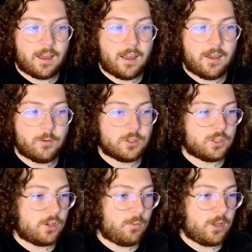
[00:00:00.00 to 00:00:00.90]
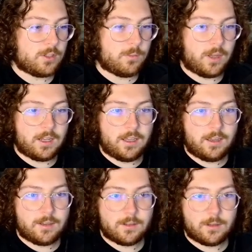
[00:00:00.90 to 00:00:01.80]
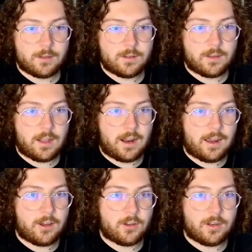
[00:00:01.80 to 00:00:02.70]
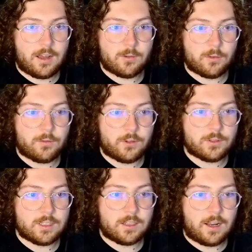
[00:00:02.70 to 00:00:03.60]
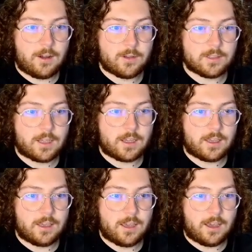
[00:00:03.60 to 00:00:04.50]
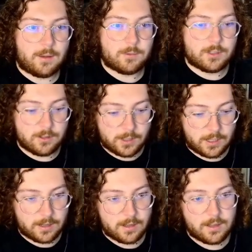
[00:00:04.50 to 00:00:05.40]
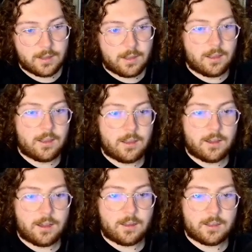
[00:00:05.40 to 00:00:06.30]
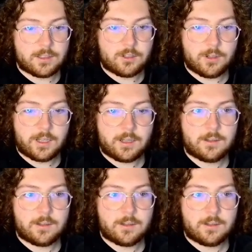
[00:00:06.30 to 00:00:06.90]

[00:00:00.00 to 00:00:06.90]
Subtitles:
it was so much money that I could not refuse it. I was like, yeah, absolutely. Let's do it.